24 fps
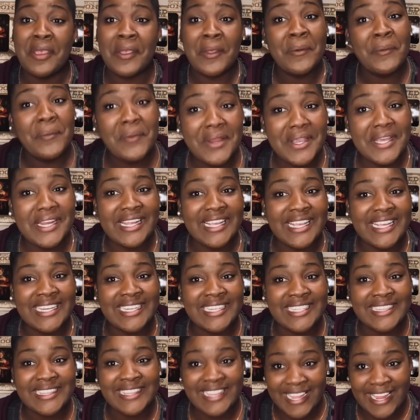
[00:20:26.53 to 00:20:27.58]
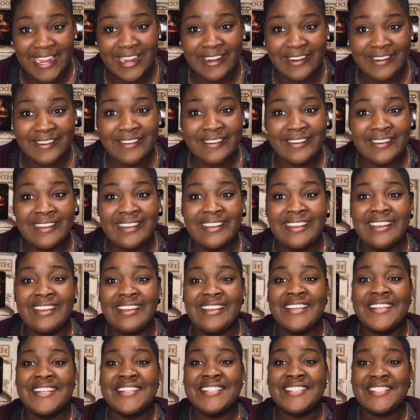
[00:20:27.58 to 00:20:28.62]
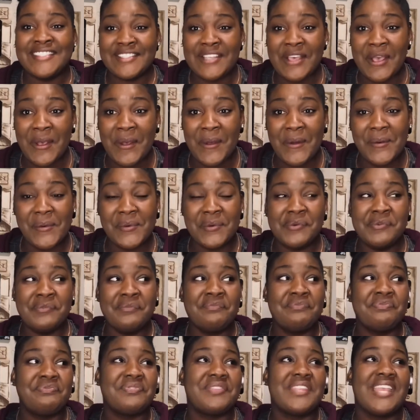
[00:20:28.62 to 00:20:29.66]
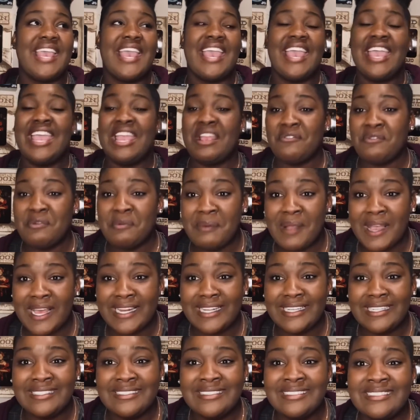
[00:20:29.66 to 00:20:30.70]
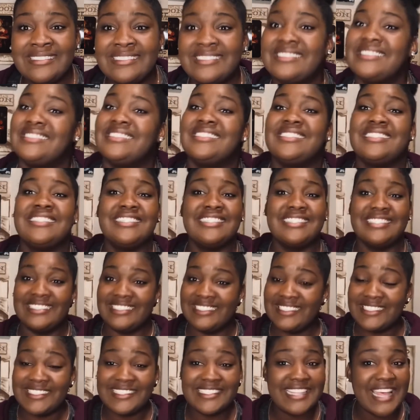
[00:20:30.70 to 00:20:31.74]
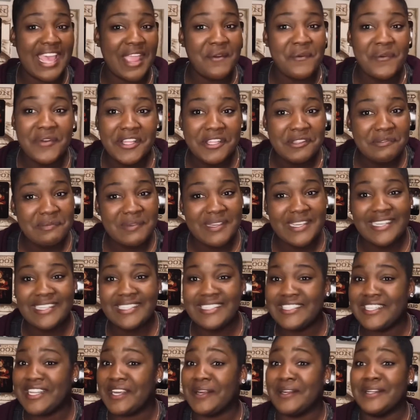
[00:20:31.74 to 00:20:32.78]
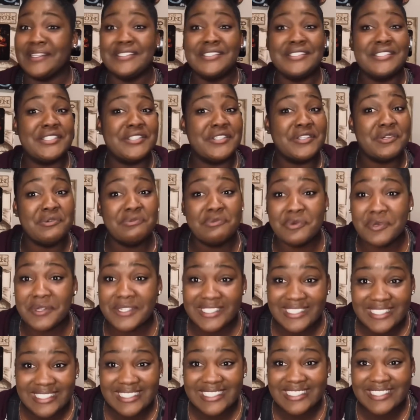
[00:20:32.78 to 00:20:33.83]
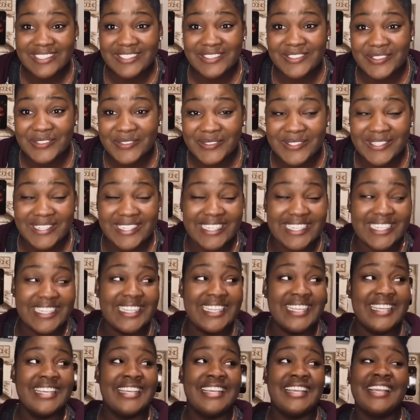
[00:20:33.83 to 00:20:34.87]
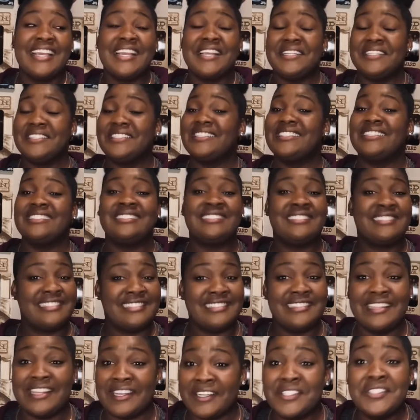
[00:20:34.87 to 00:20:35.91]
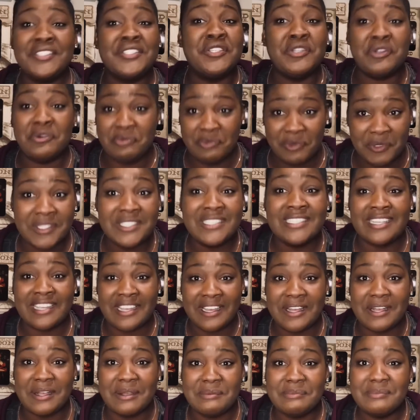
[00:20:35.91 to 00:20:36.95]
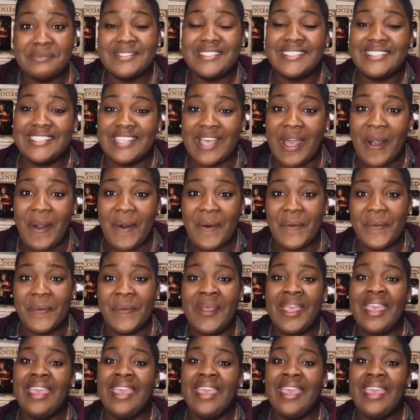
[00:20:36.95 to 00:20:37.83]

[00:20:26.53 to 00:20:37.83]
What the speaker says: we're gonna end it there. So everybody, stay with me. There is still more to this story. There's still more to come. So